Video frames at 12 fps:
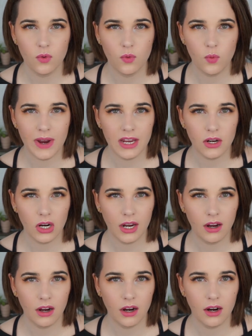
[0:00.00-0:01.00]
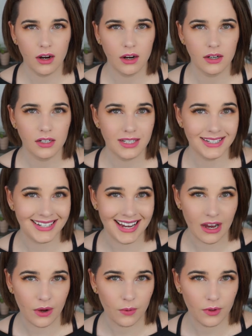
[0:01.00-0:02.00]
weigh your hair
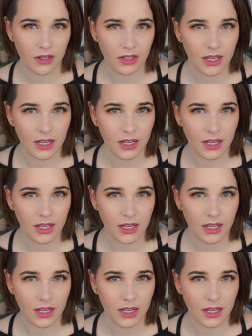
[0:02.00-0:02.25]
down.